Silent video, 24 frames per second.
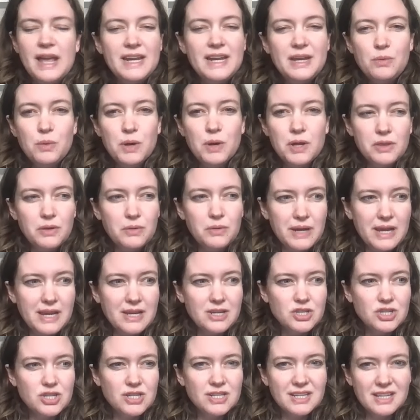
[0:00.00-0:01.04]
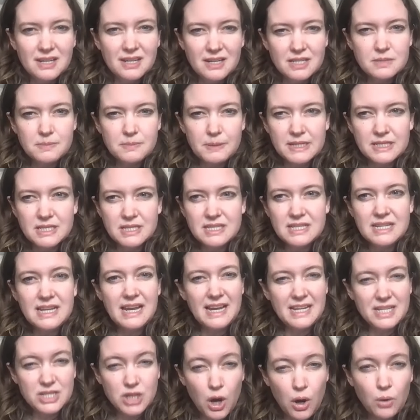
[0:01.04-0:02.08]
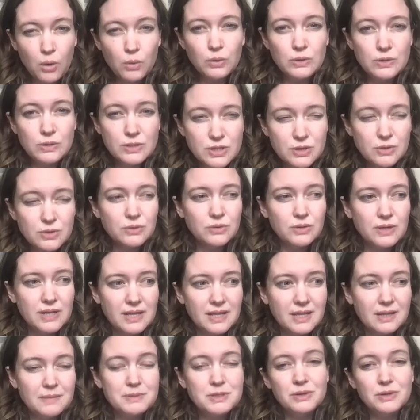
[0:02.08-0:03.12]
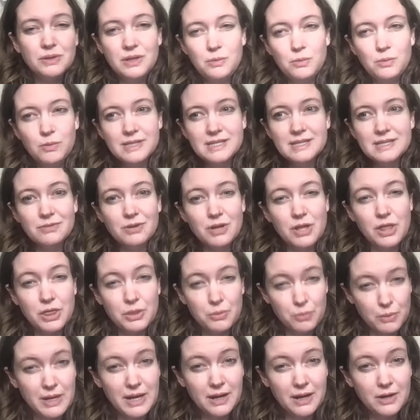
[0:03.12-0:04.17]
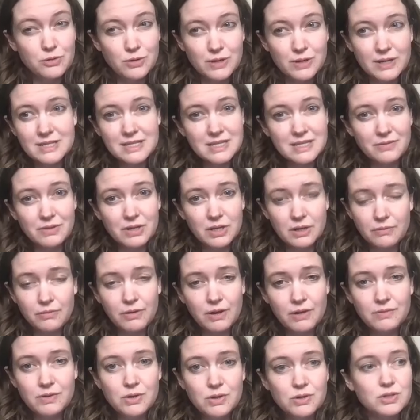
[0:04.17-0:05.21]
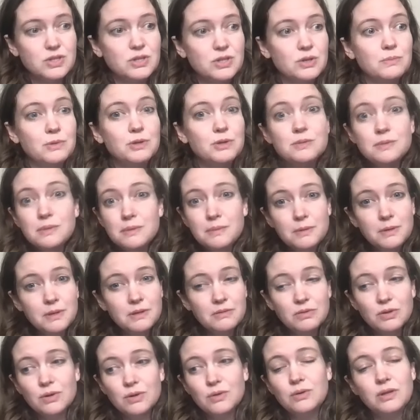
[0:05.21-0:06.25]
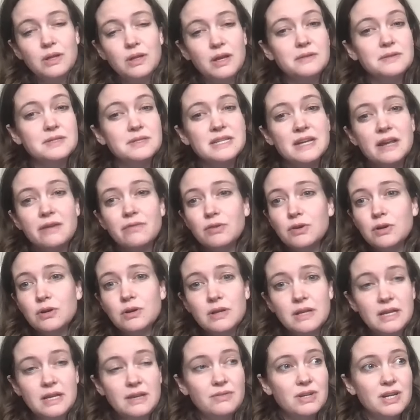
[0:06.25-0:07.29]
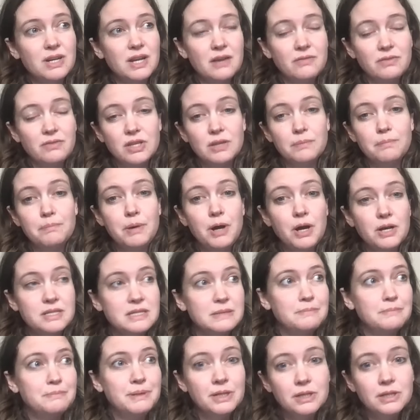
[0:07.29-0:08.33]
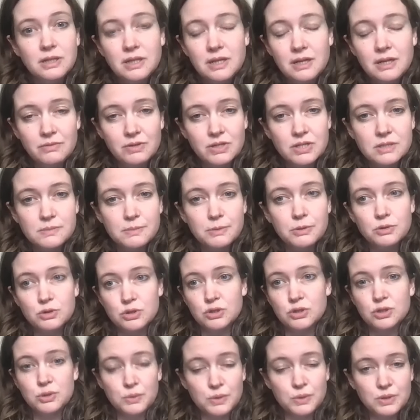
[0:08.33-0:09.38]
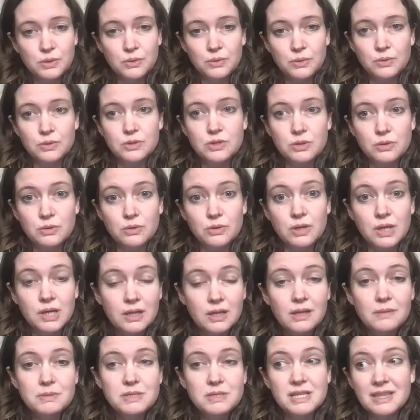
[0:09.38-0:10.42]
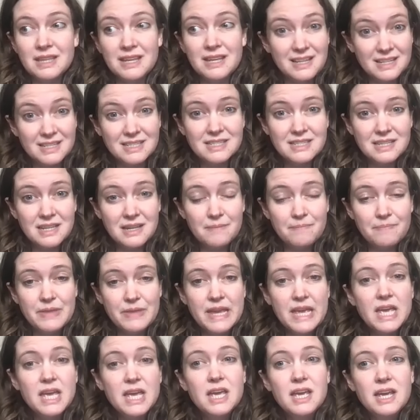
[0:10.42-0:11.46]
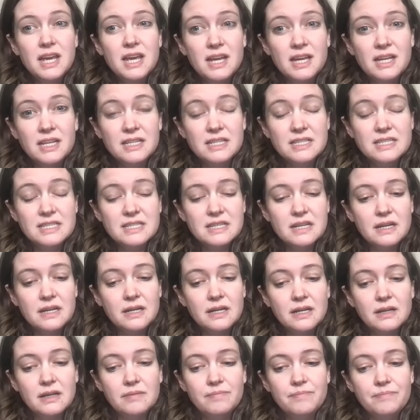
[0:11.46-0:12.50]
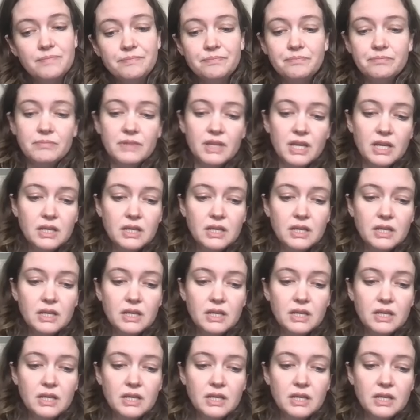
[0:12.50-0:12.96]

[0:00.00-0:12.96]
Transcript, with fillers: any one location can expect to see a total solar eclipse only once every 375 years. So most people live their whole lives never even having the possibility of exposure to a total solar eclipse that they can see. It's, um,